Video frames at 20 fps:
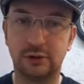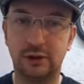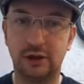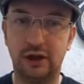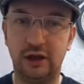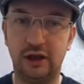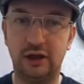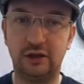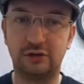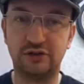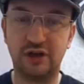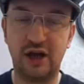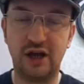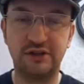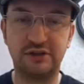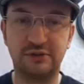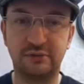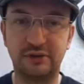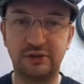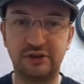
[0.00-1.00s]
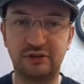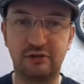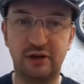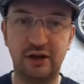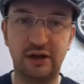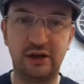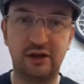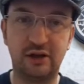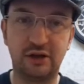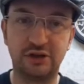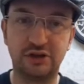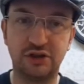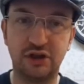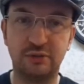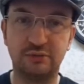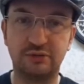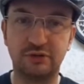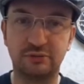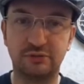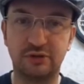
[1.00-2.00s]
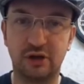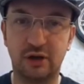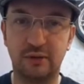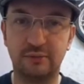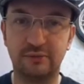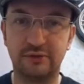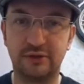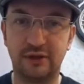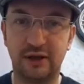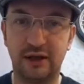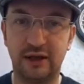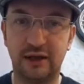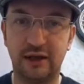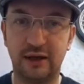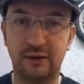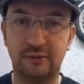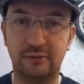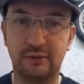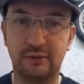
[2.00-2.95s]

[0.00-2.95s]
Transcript: He'll change to his green costume sometimes. There you go.